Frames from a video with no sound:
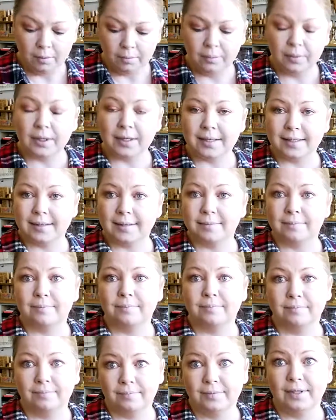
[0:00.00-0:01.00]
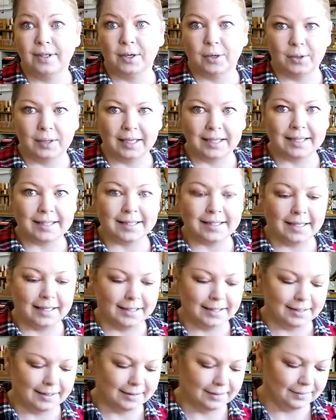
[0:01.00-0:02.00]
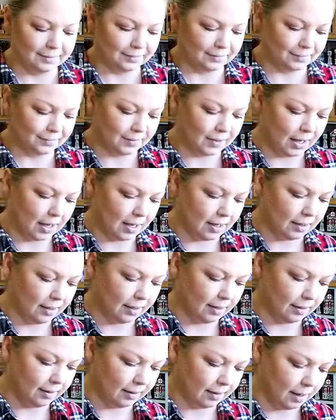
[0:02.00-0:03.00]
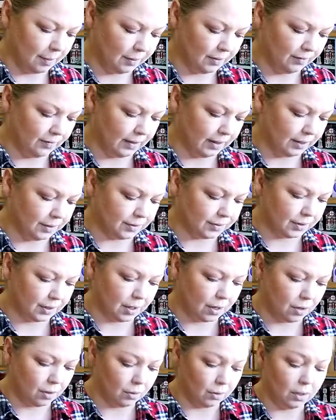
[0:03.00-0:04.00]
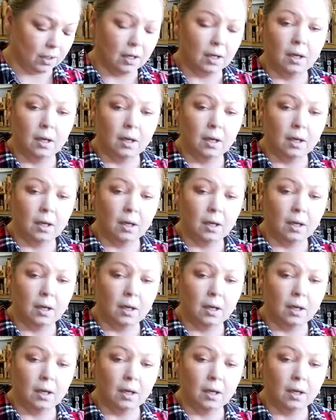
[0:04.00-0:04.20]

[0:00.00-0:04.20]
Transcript: Because, you know, like I said a couple of videos ago,